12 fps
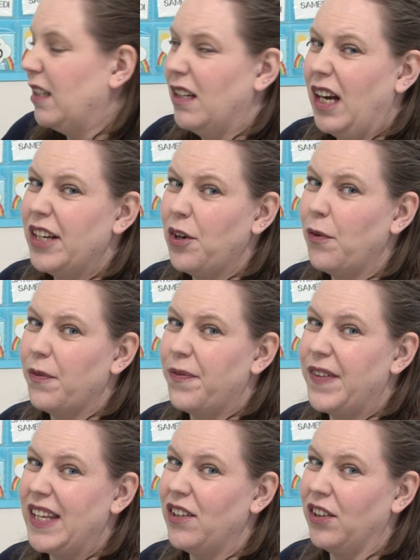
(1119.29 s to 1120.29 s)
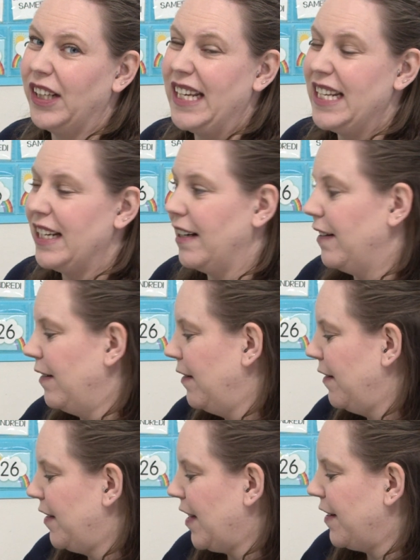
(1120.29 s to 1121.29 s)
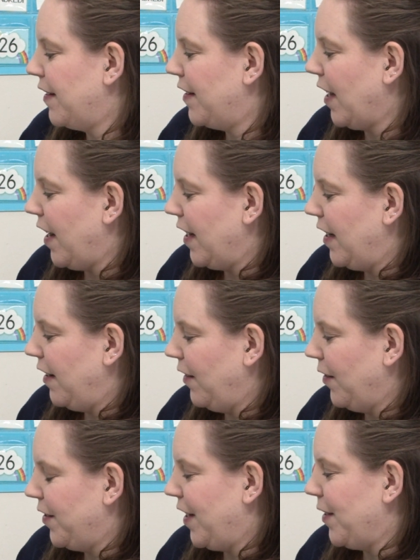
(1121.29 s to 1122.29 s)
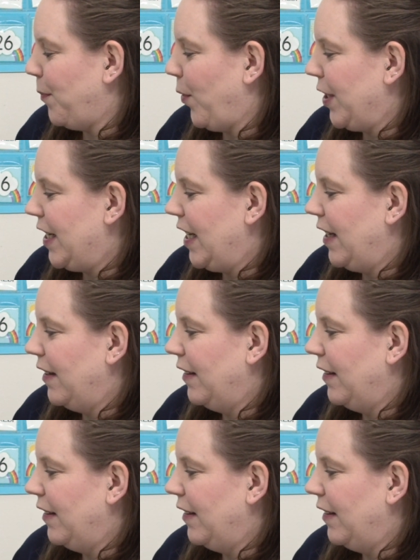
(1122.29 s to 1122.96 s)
I don't feel hidden, says Pointy.